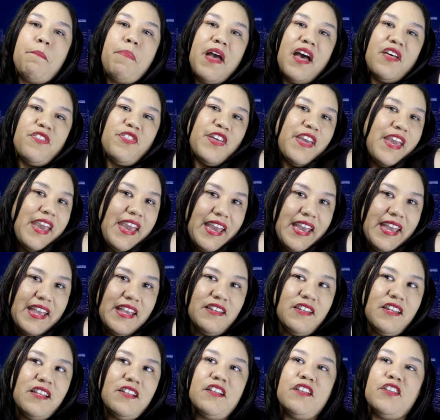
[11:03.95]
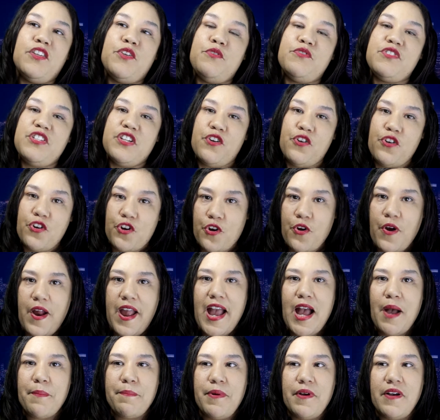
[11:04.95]
Beth Kane, losing her
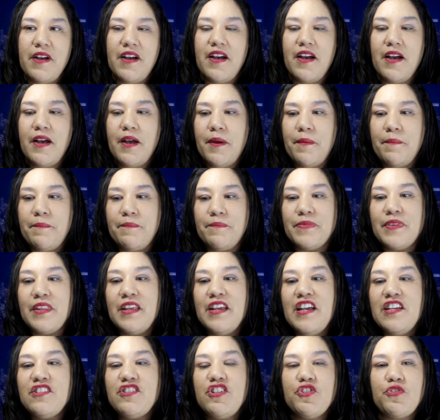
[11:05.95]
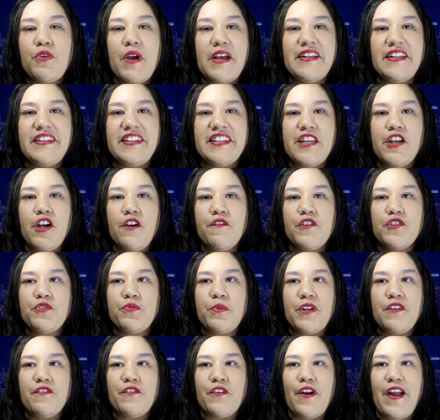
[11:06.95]
crap. She tried not to kill
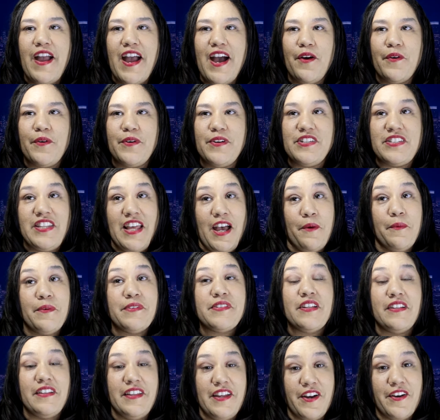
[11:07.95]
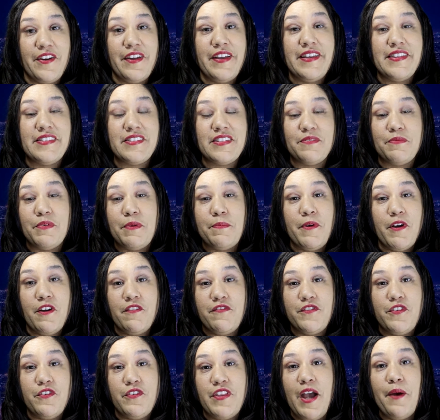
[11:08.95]
for 24 hours. That was hilarious. We
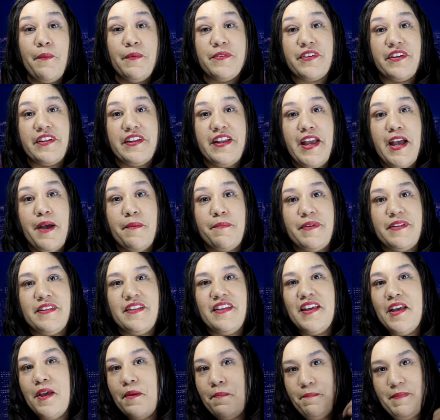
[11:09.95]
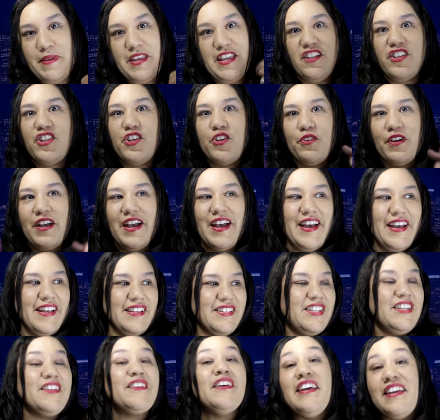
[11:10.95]
both knew that was going to happen. Me and you
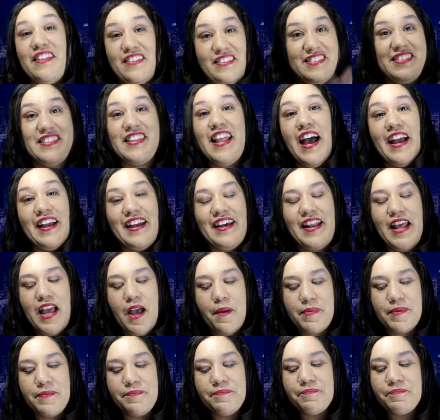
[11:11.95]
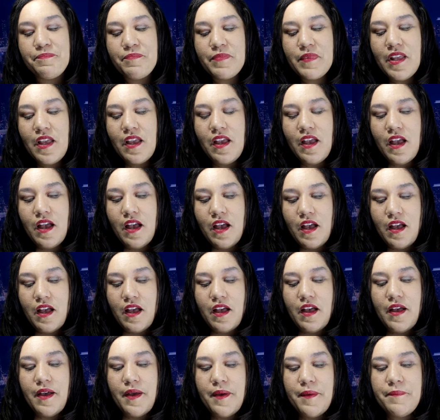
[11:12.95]
guys, not going to
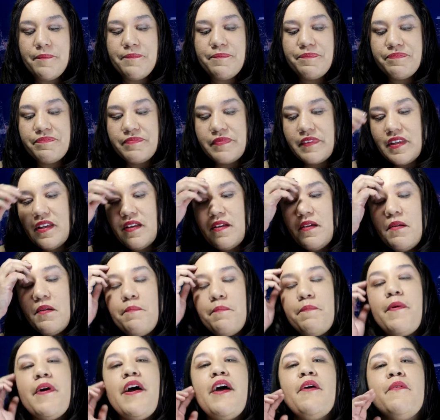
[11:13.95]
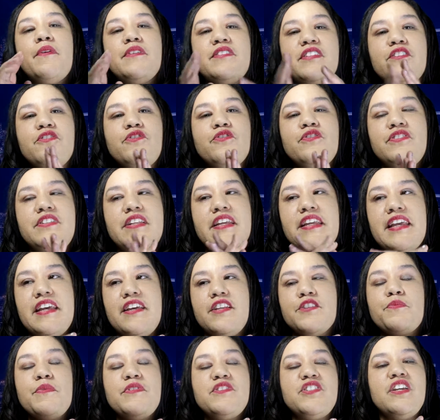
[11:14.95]
happen. But what's
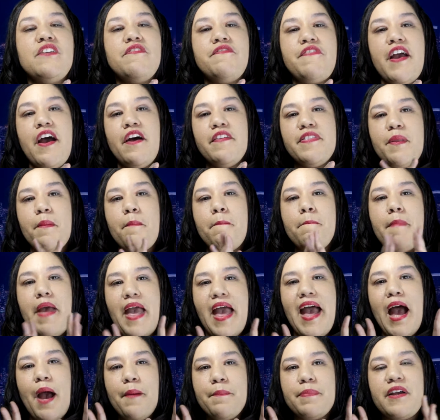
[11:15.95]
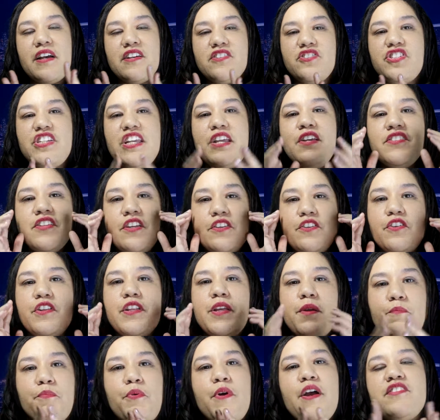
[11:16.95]
interesting is when she found the map, because she's
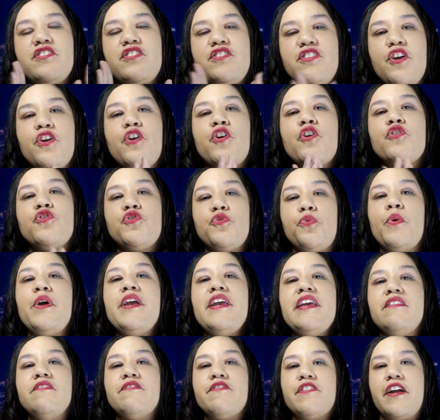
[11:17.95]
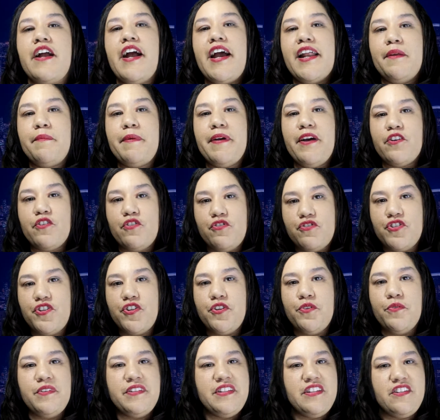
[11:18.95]
under the impression that her twin forgot about her
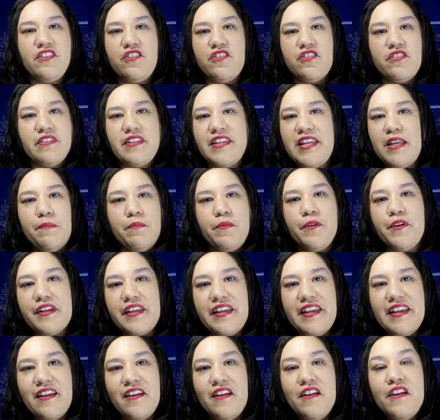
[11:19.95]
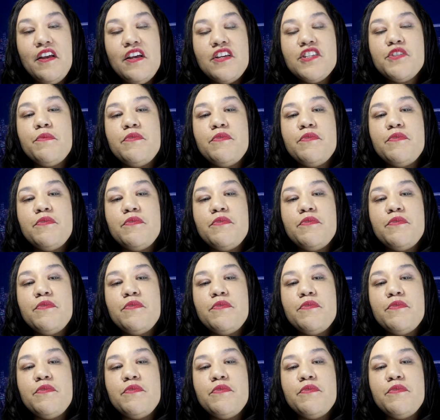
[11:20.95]
too and didn't keep looking.